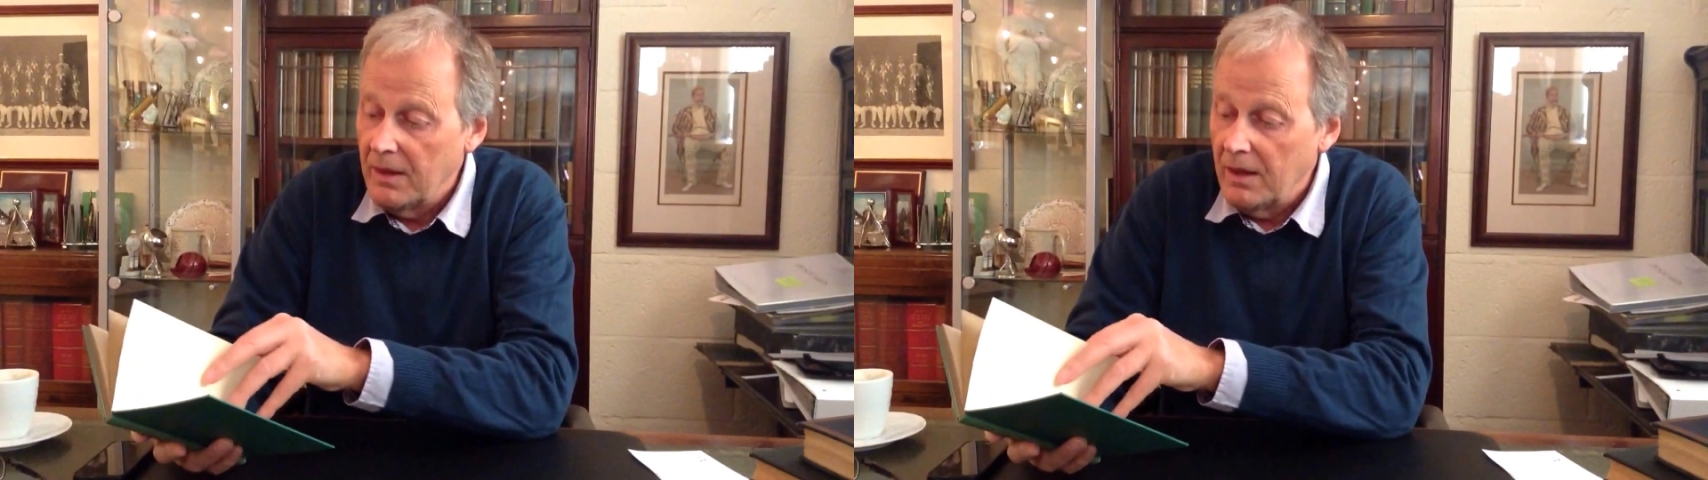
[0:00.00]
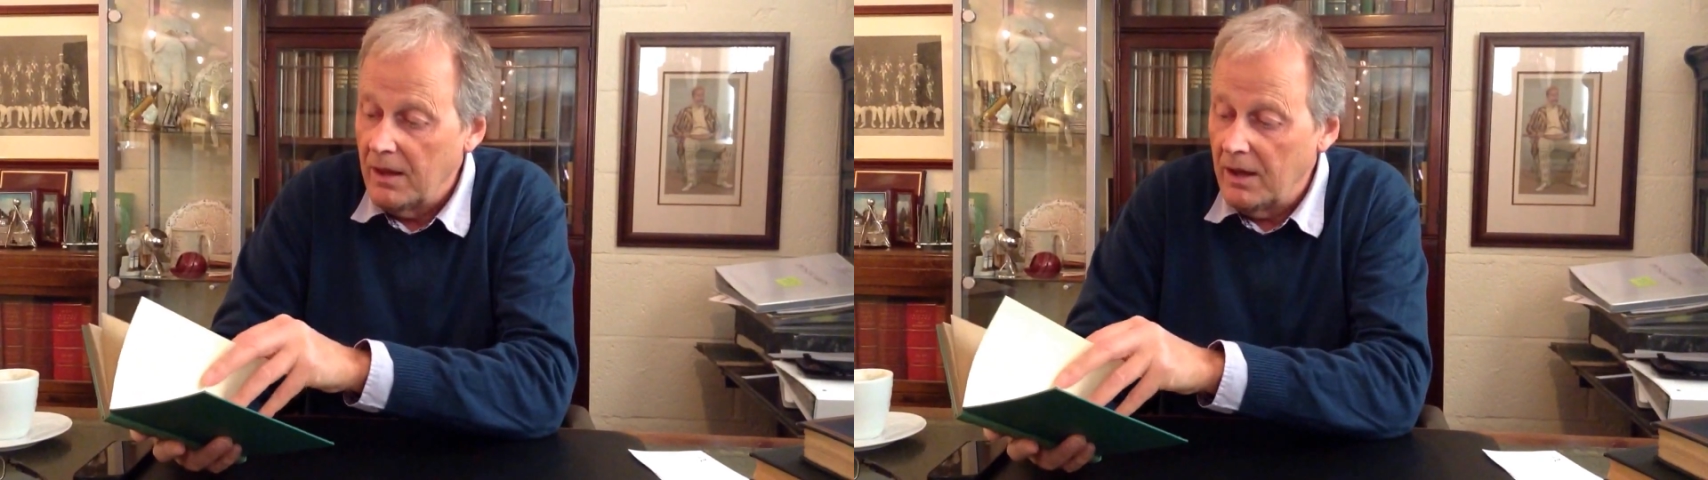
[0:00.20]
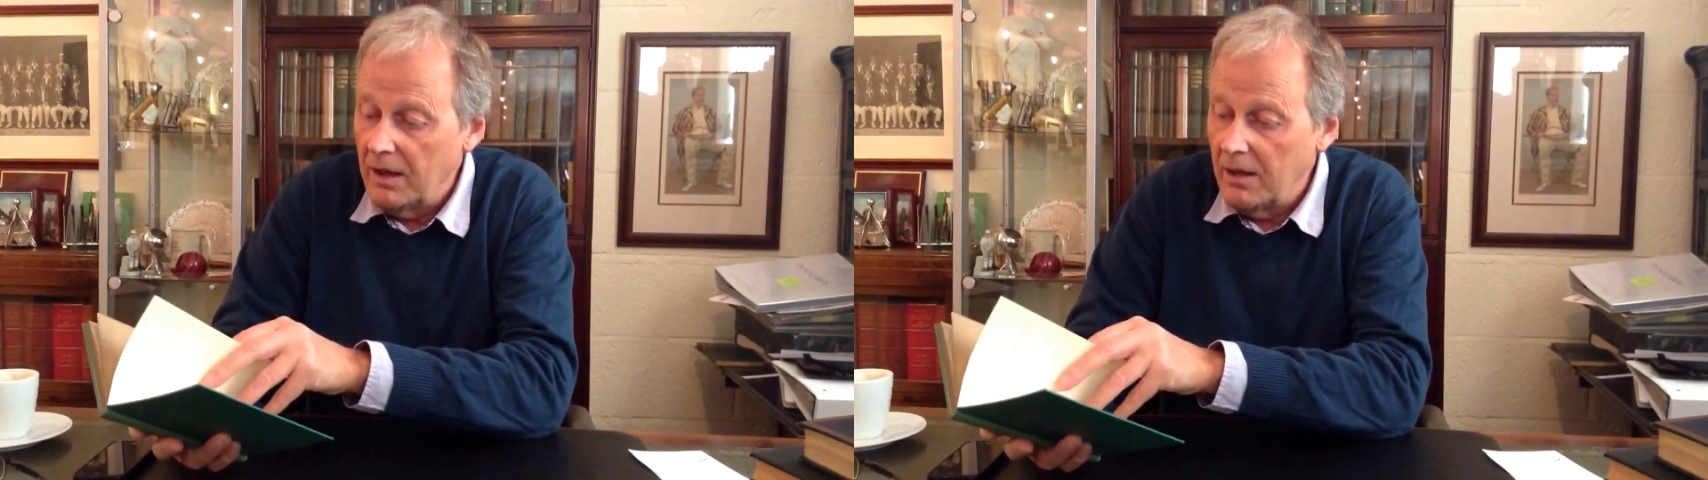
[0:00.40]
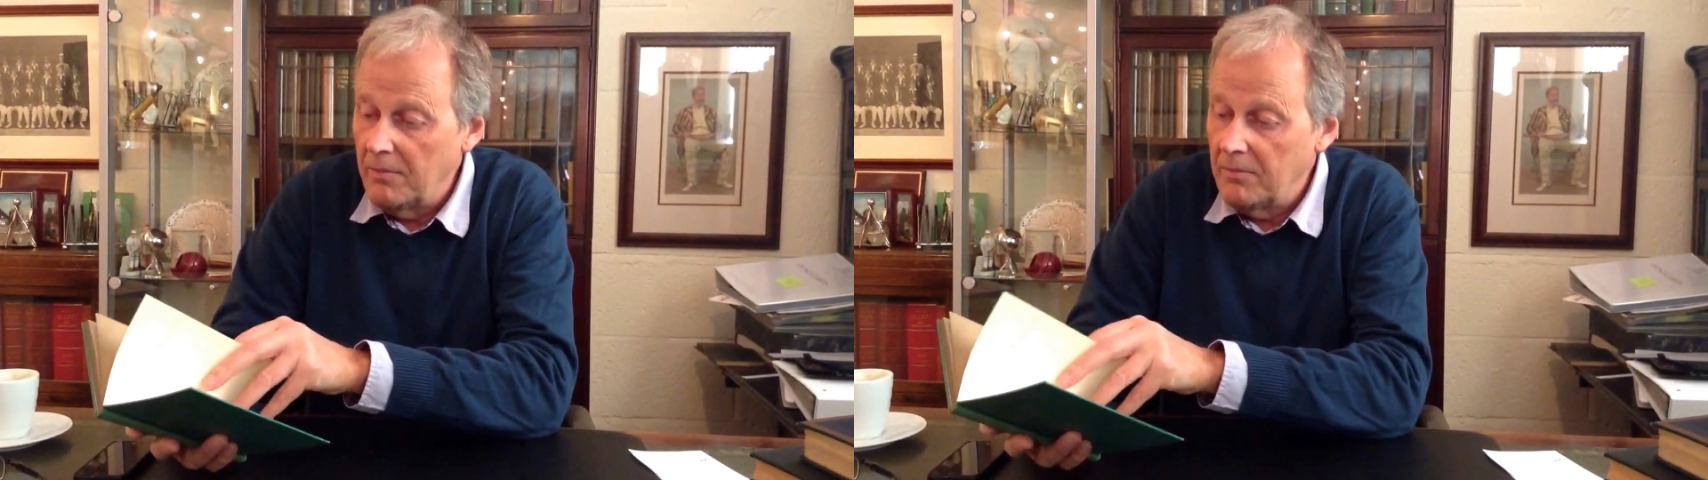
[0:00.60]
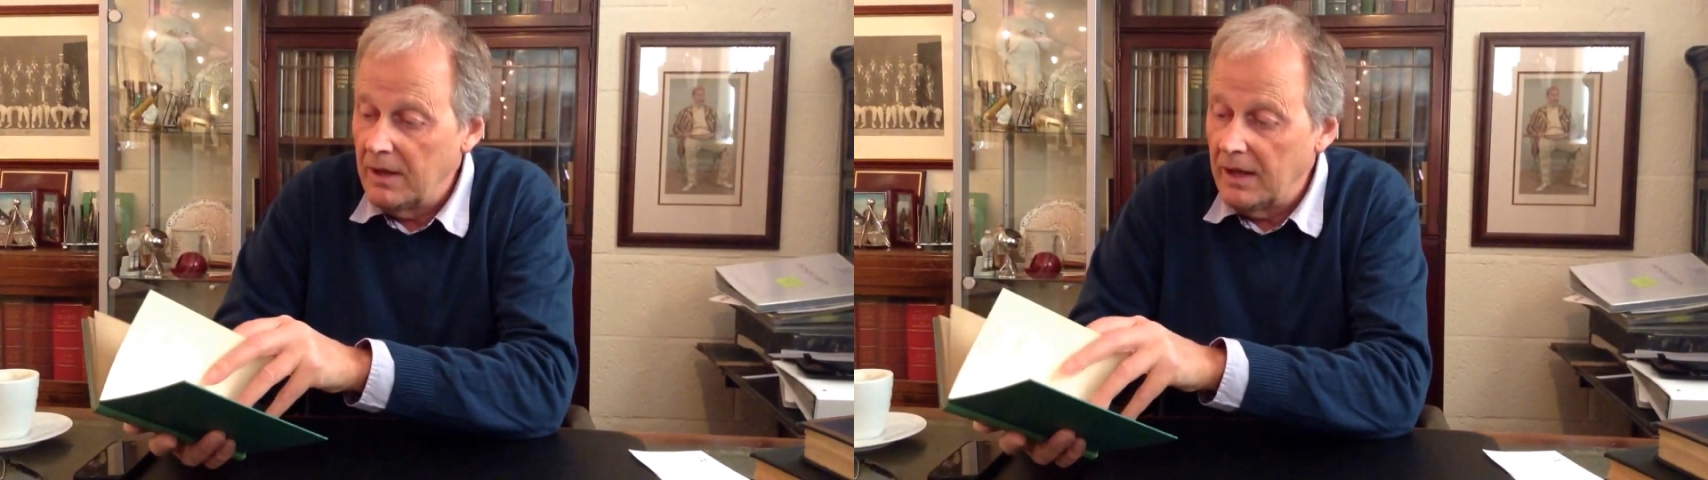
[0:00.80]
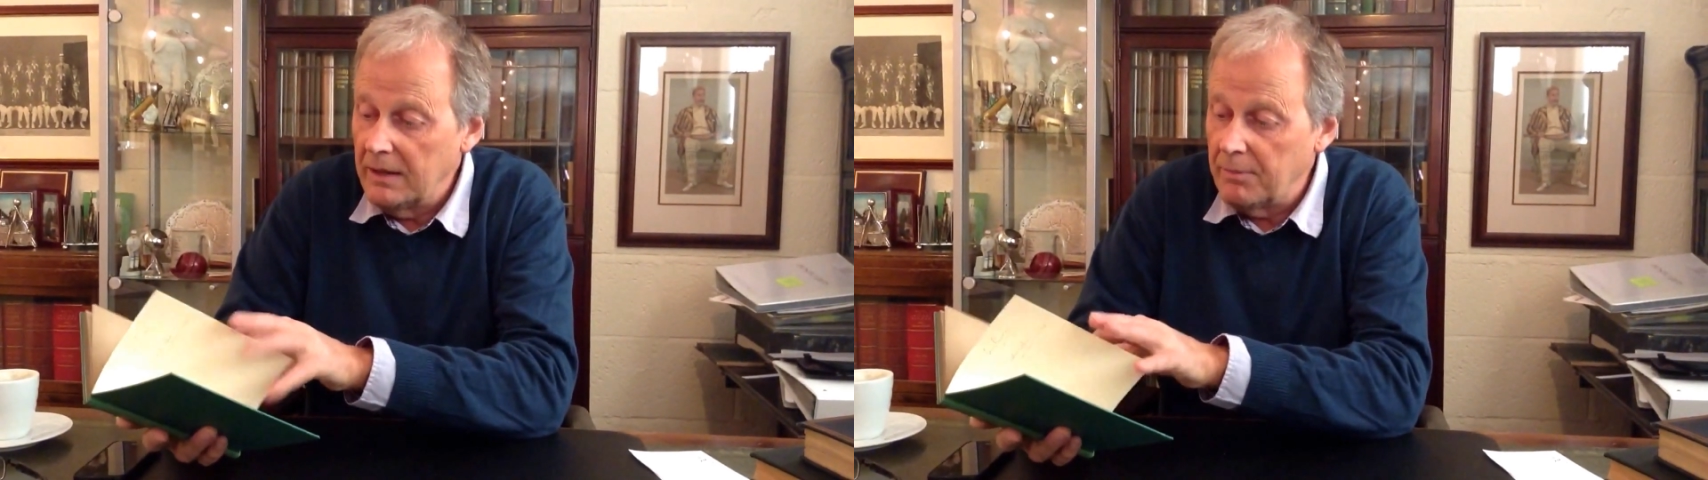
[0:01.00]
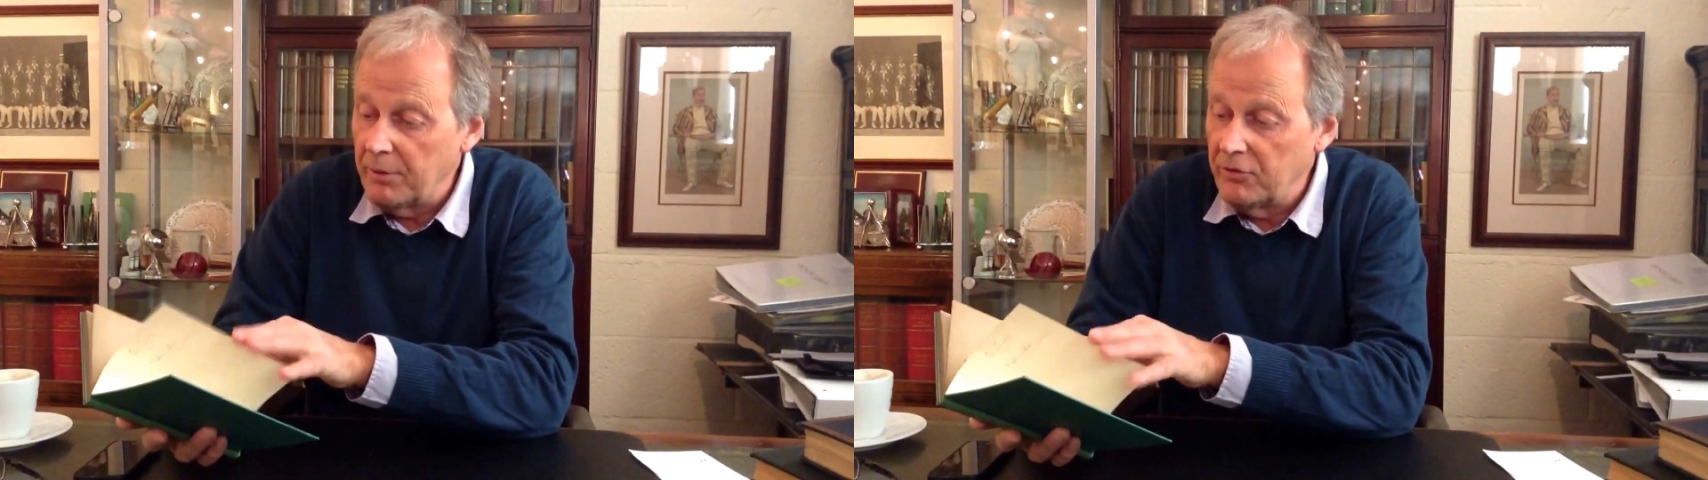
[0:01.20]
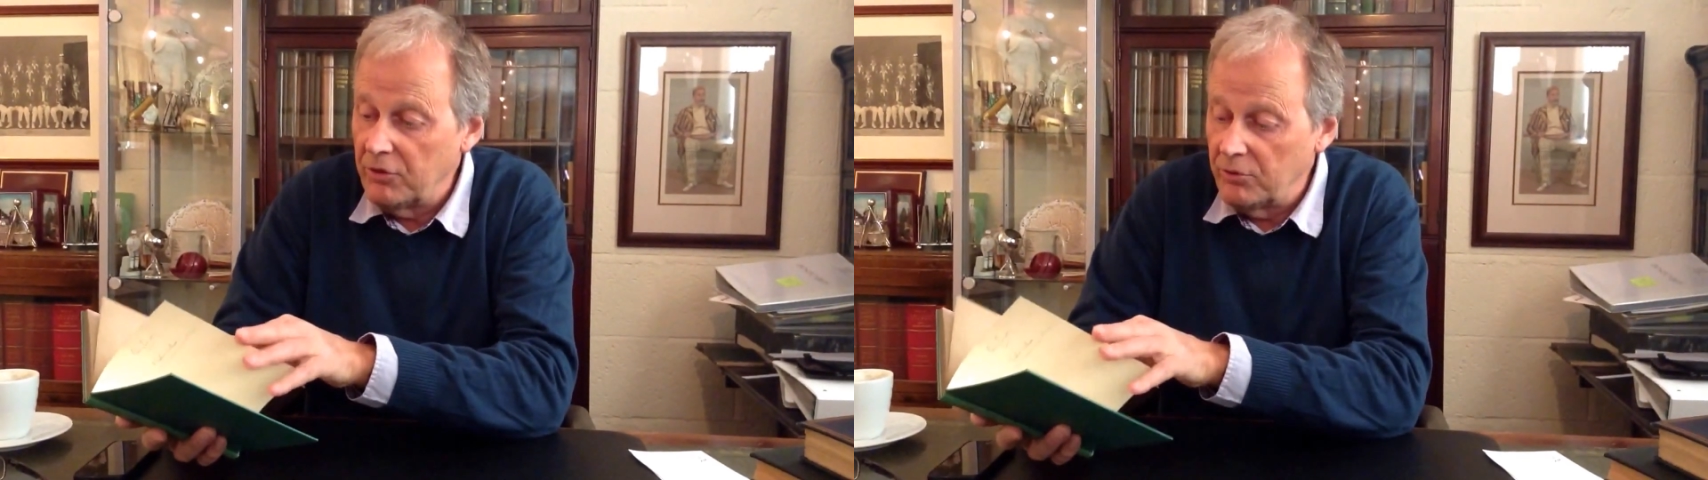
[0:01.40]
and he
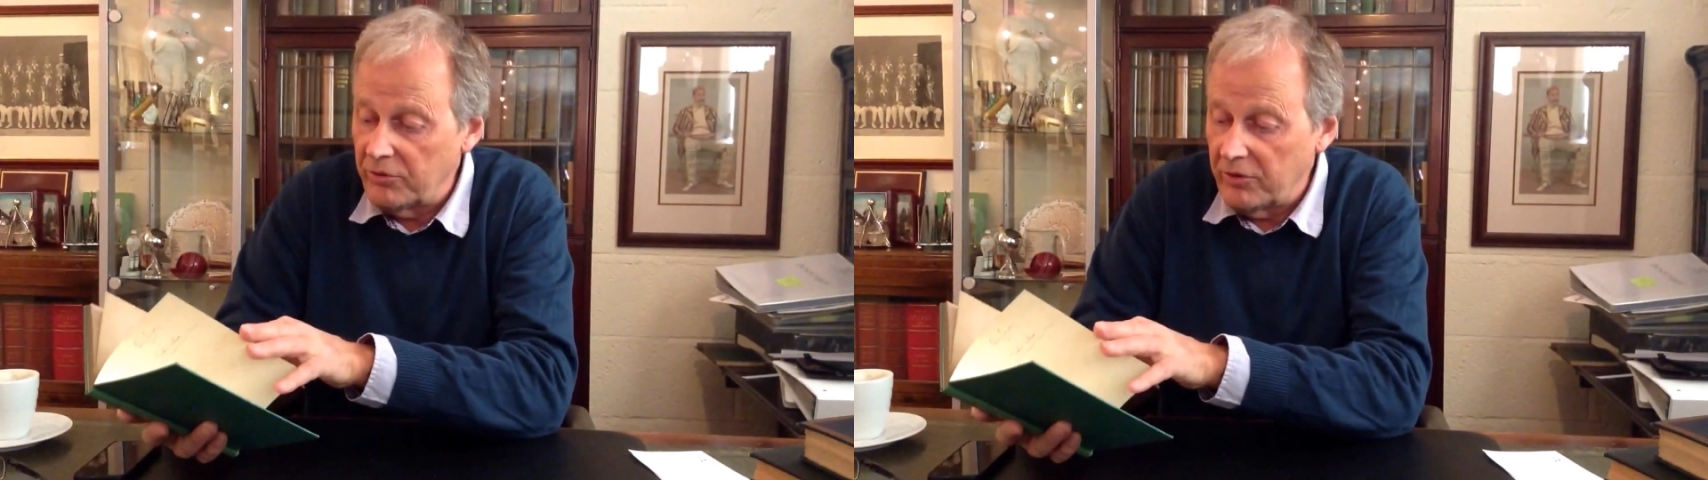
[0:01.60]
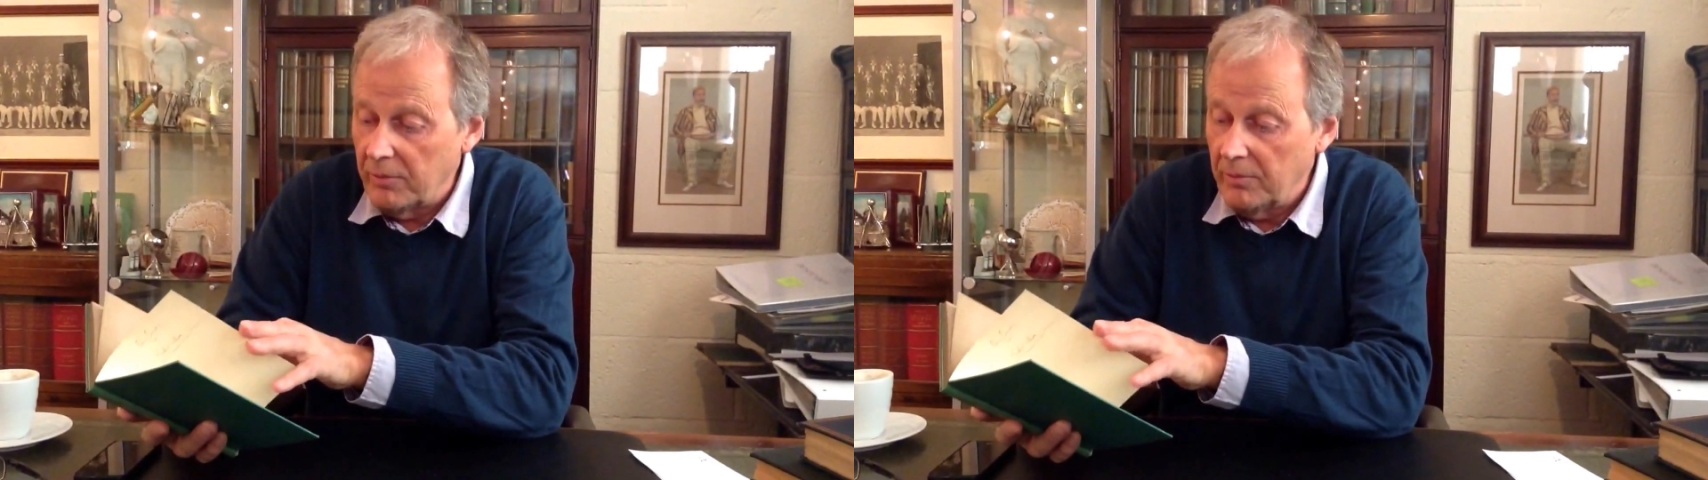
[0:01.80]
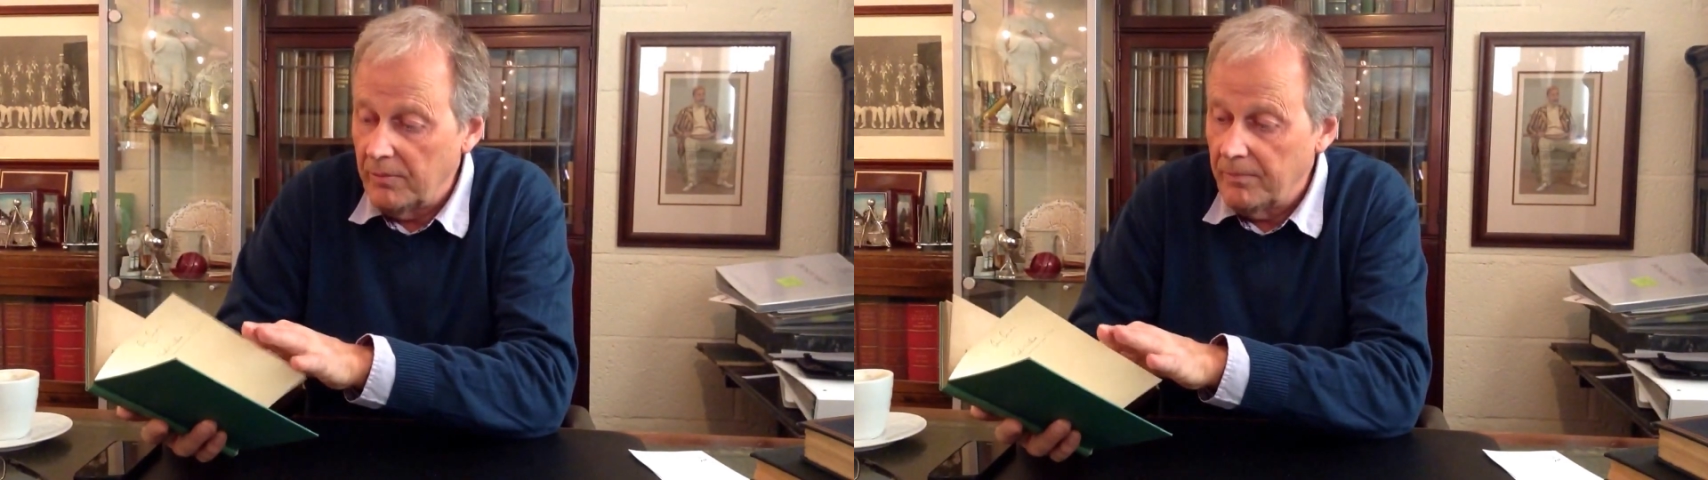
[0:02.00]
produced them